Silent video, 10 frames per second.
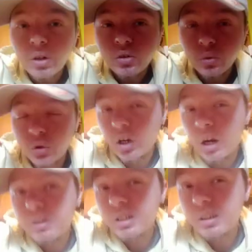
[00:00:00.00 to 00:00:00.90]

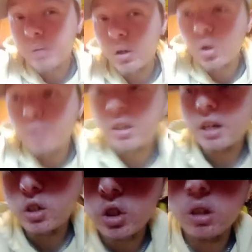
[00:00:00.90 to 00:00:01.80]
subscribe, click the bell
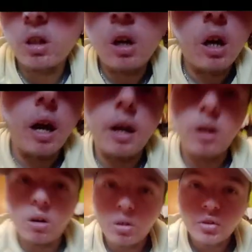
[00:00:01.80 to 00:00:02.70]
notification,
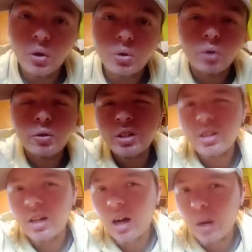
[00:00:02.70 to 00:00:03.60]
and also don't forget
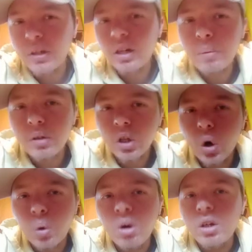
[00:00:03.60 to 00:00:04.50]
to comment down
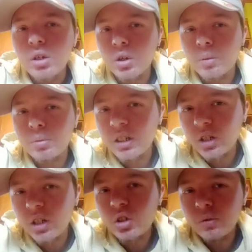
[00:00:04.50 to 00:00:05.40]
below your
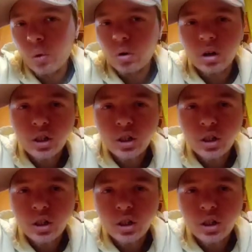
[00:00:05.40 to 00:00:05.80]
PlayStation 4 or